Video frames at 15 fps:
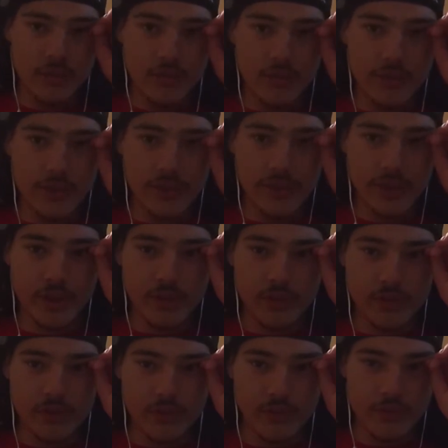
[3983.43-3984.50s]
really,
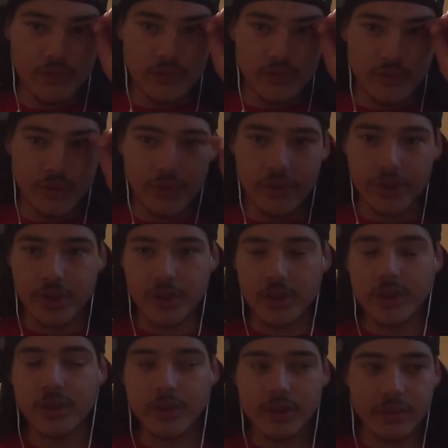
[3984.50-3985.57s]
really
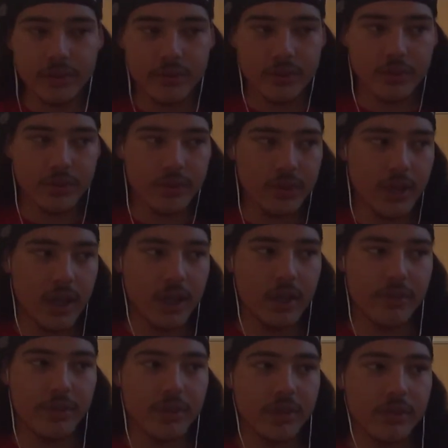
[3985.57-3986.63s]
good. I
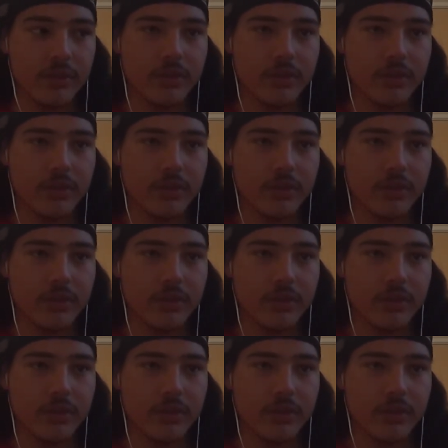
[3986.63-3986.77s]
love it.